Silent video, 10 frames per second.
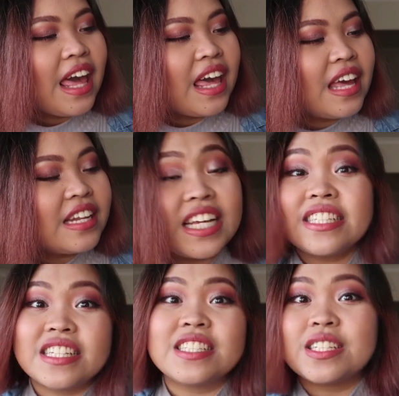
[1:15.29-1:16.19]
And
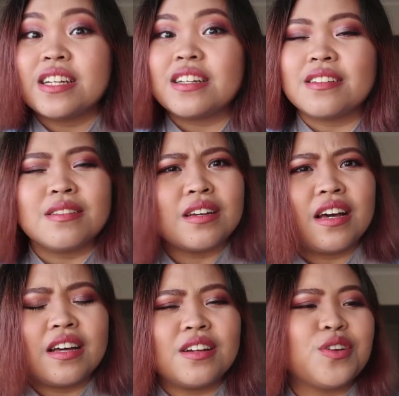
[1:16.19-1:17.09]
yes, it is a,
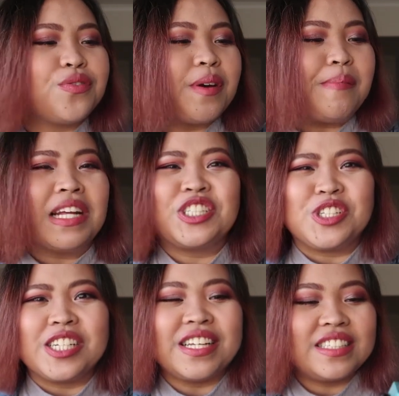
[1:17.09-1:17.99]
I don't know if I
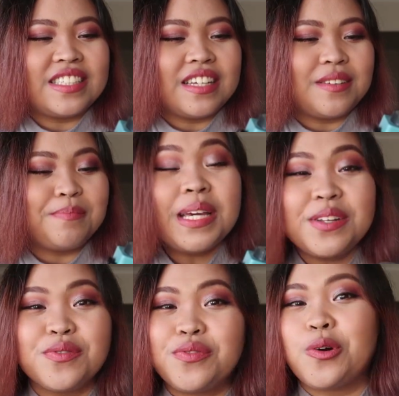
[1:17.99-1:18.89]
mentioned, it's a
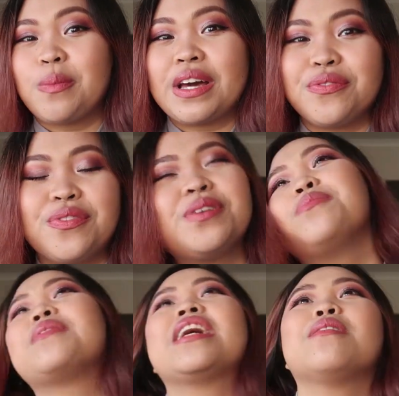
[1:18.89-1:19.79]
medium format
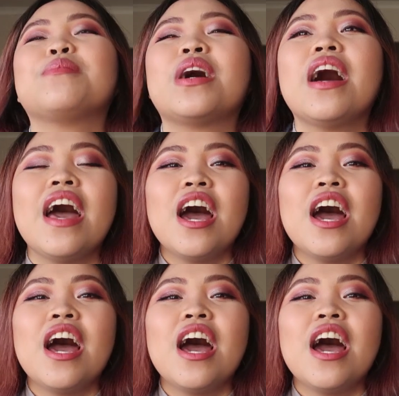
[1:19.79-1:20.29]
film camera,